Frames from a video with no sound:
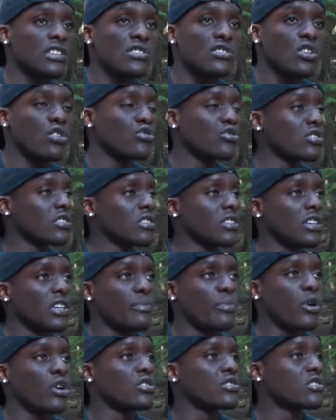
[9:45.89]
socially,
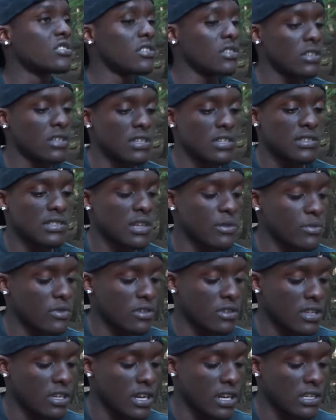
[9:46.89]
personally is
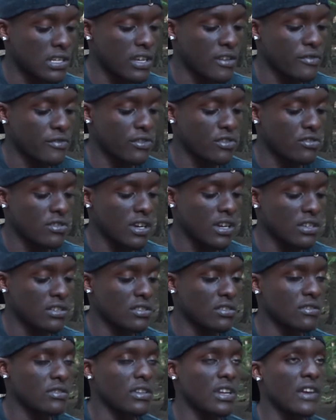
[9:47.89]
something that I definitely try and
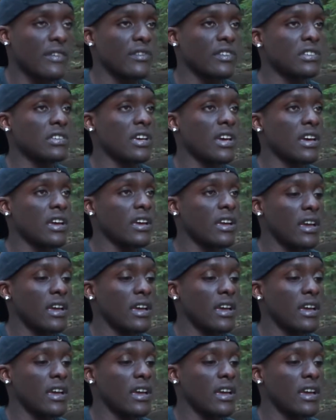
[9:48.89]
do in every day,